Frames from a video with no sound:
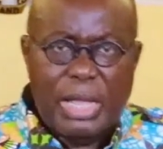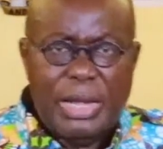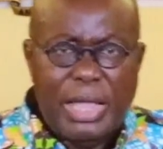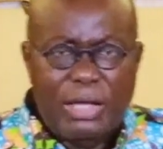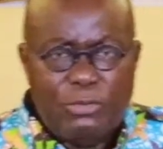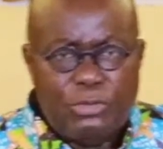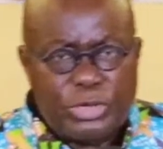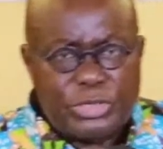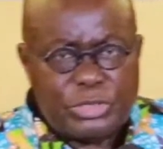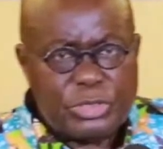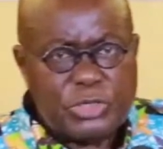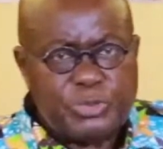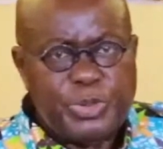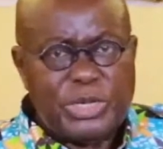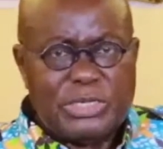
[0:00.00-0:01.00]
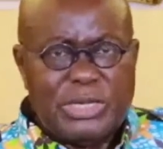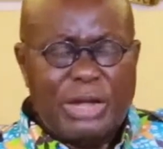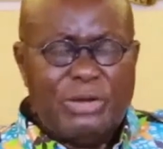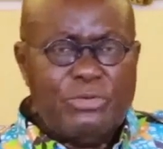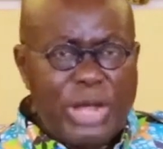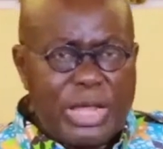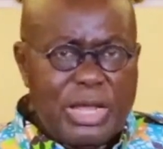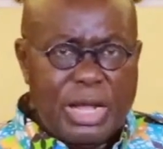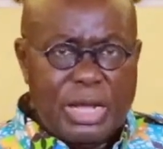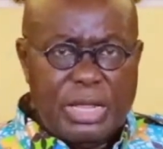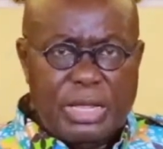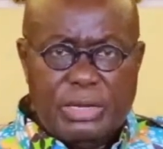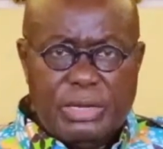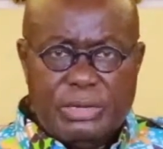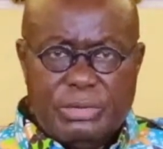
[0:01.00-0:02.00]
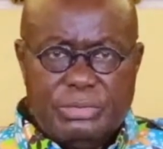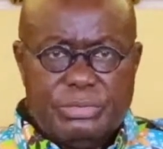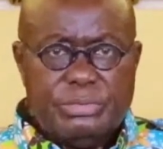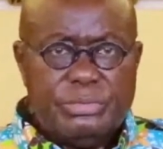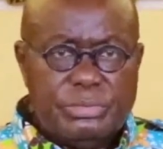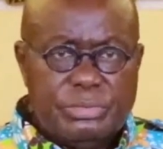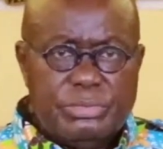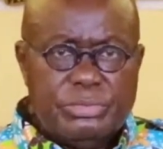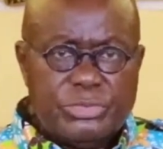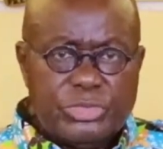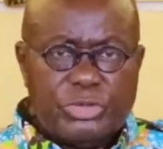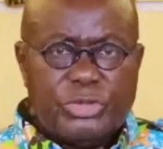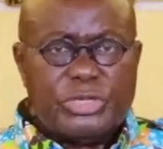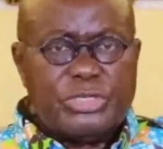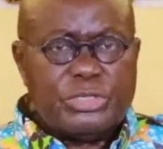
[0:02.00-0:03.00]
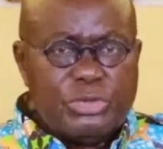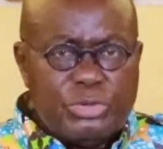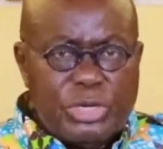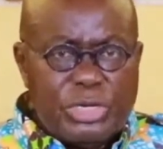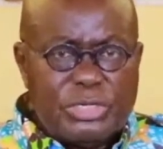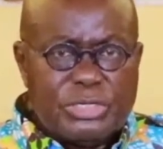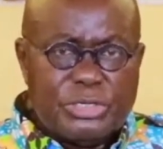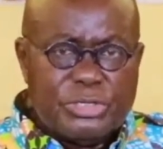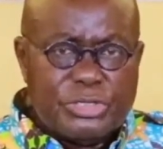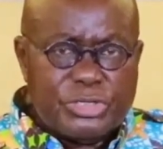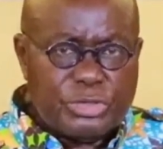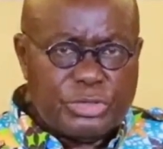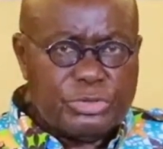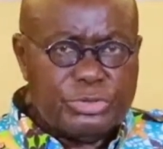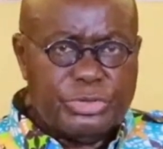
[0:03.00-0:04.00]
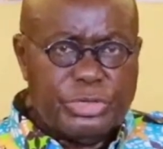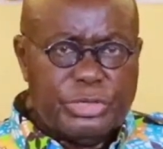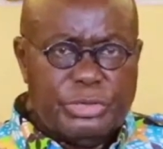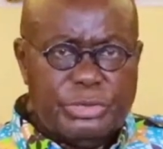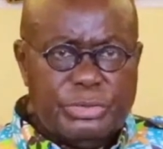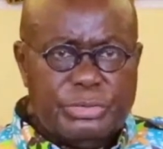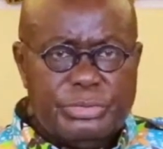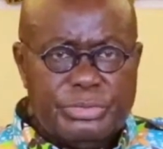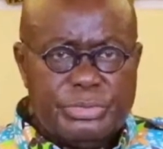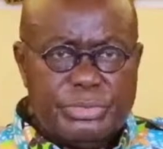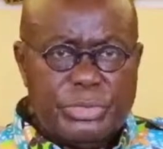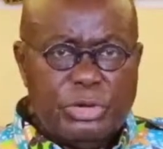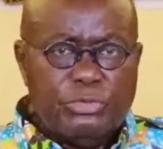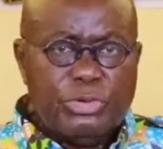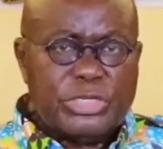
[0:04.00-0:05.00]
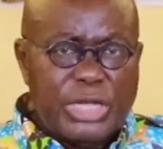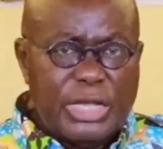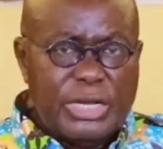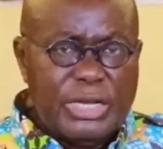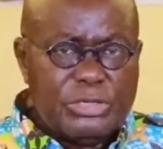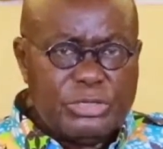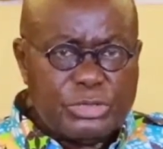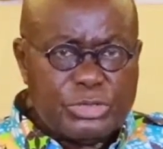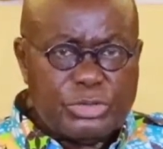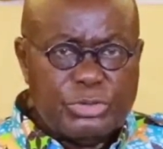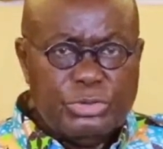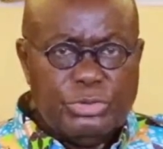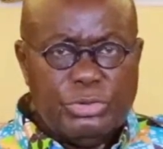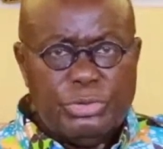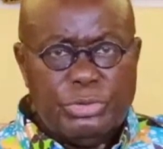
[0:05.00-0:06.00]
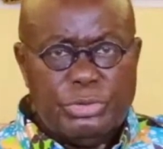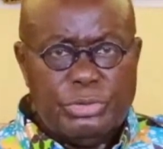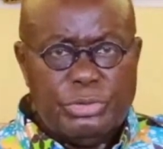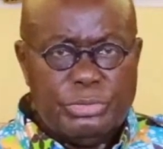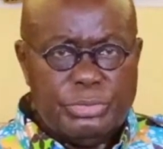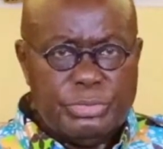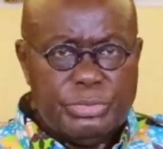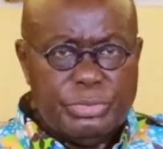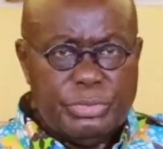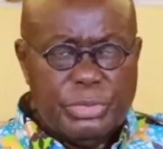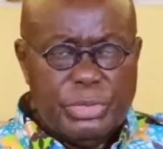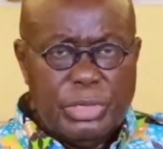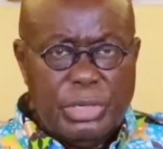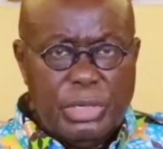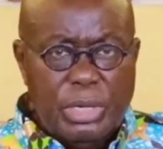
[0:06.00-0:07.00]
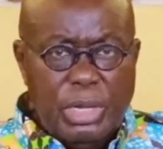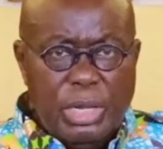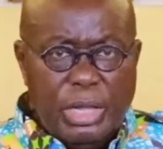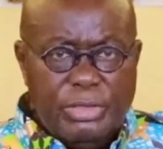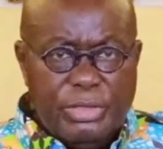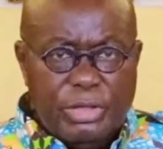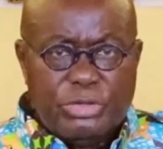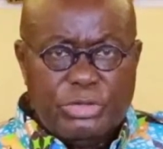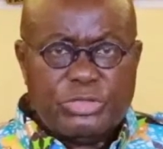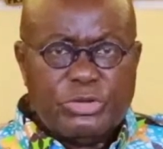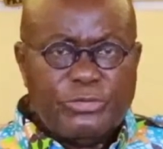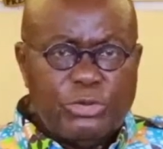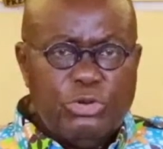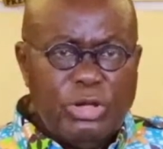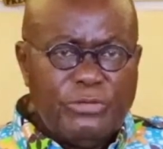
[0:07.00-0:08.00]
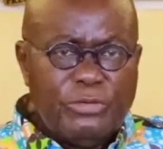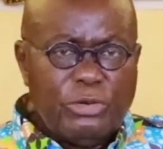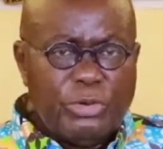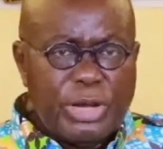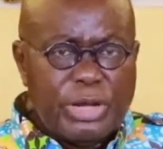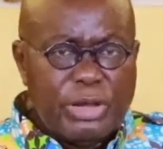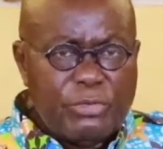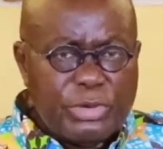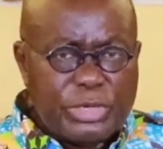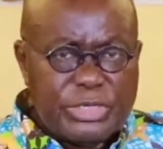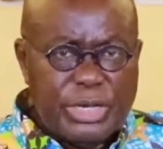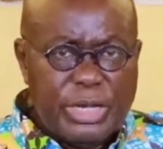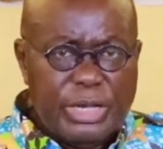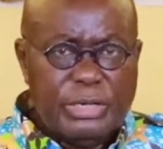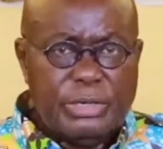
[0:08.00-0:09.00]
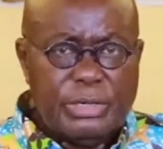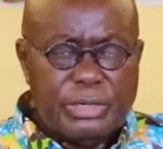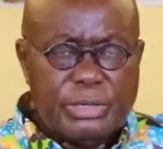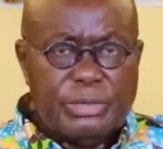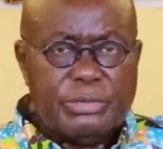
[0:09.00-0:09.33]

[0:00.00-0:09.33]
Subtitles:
And I wish to speak directly to the students and children returning to school, and those of you who have already returned.